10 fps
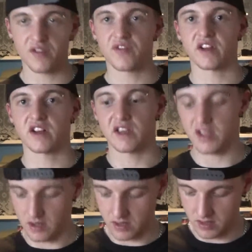
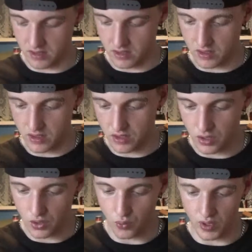fiddly
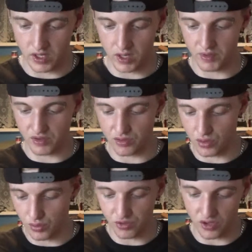when coming to
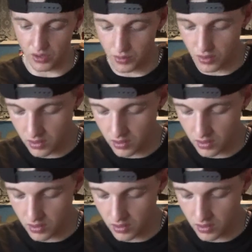do so.